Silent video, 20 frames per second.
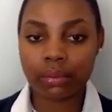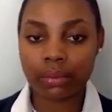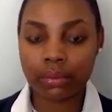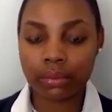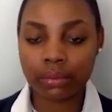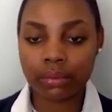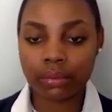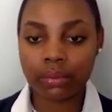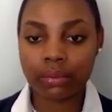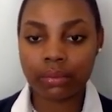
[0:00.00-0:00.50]

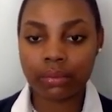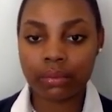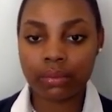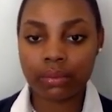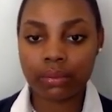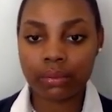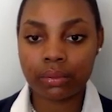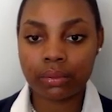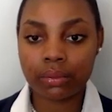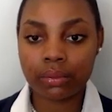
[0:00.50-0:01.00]

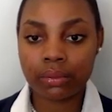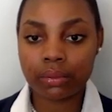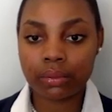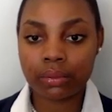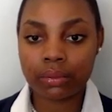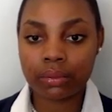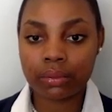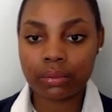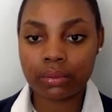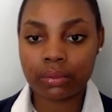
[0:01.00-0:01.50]

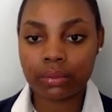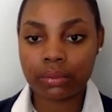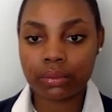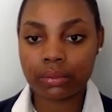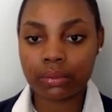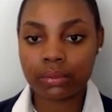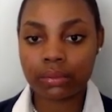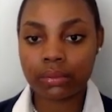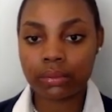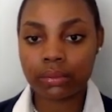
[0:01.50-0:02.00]

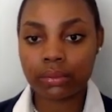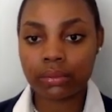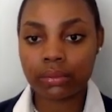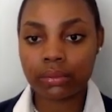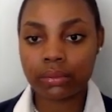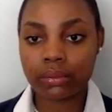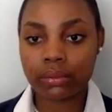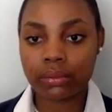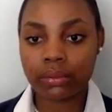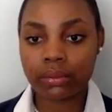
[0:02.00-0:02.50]

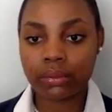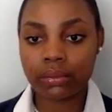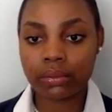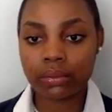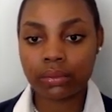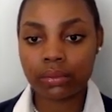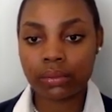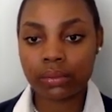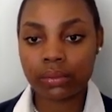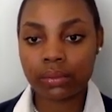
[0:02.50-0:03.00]

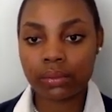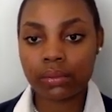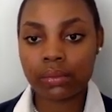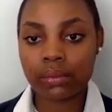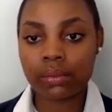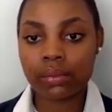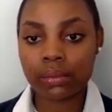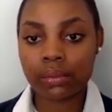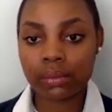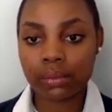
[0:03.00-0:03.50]

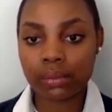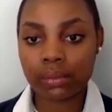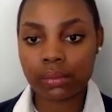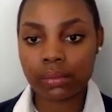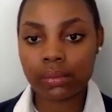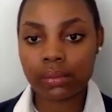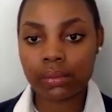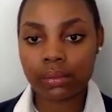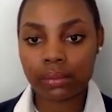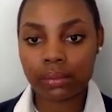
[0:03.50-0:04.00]

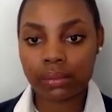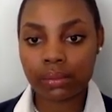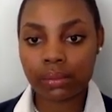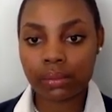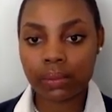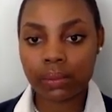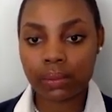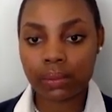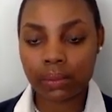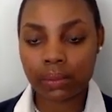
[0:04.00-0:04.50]

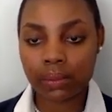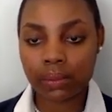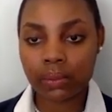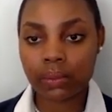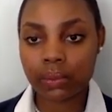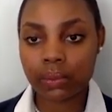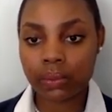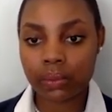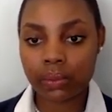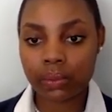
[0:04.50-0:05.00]

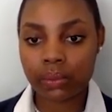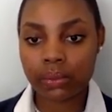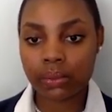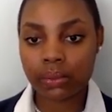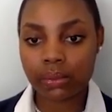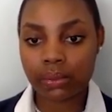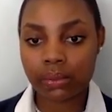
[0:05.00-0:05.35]
[no speech]